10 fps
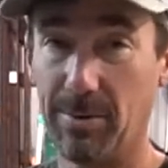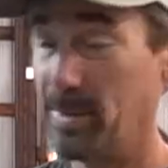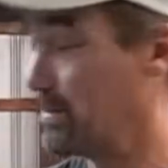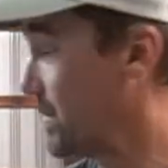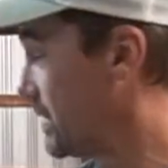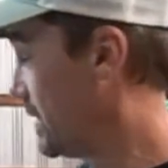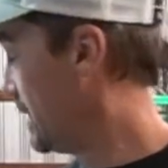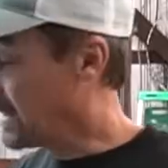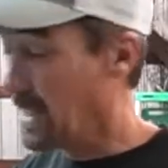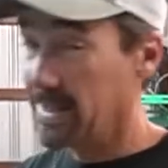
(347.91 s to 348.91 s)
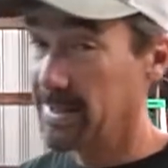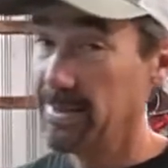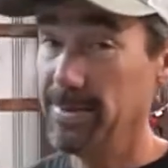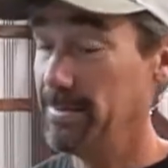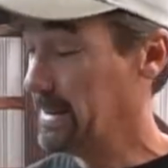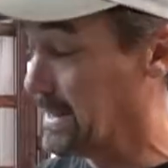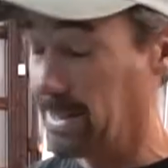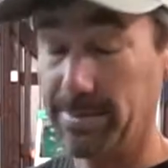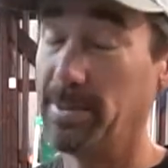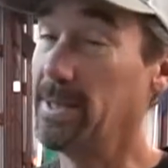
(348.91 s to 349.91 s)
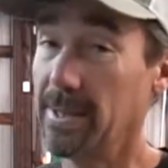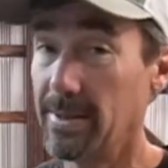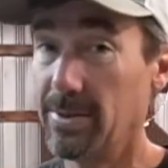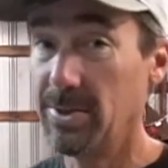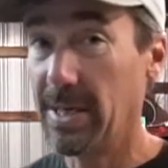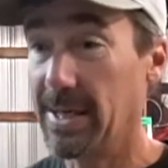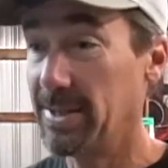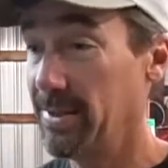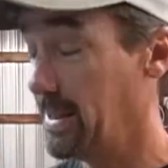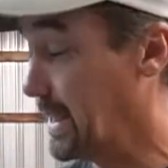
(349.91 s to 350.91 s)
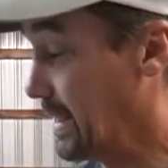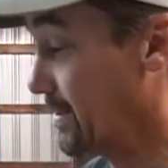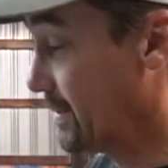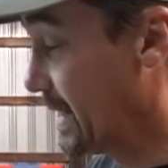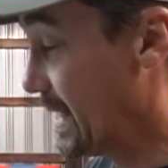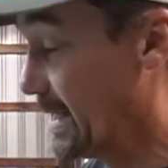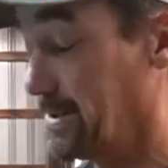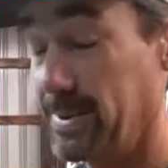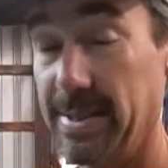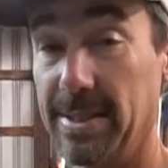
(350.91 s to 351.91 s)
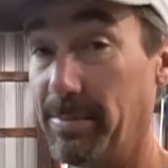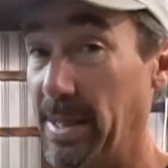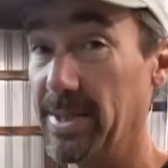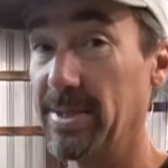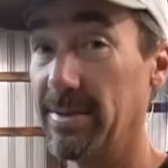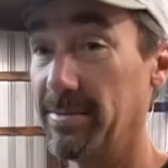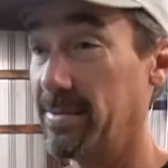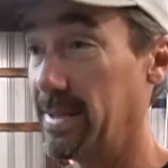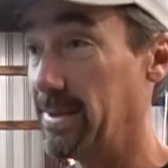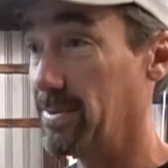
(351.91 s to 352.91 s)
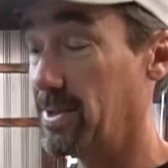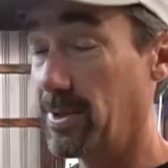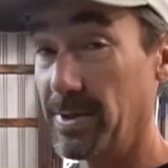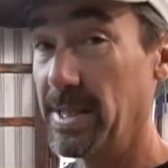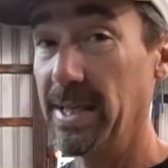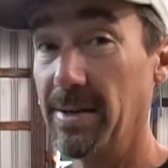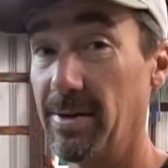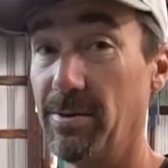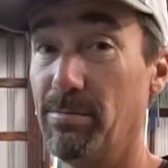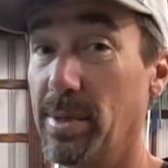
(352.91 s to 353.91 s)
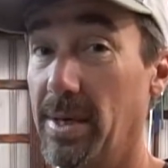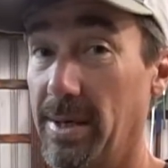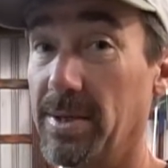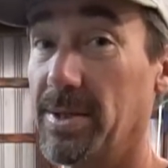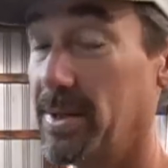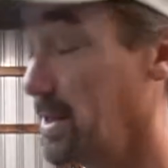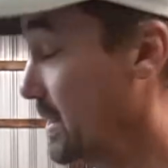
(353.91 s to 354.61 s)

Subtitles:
remember. Dry suit, this particular dry suit, I ain't gonna lie, it was expensive. It was 1,300 bucks.